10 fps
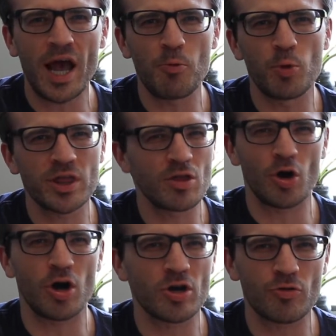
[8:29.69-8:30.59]
with the
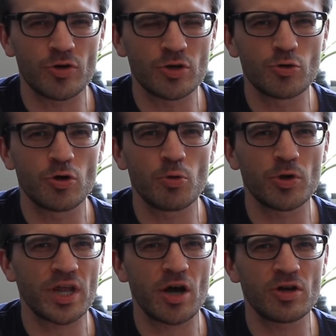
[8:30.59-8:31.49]
auto renewal
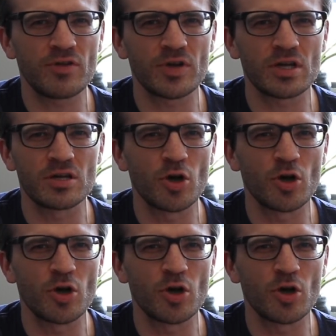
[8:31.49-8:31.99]
without even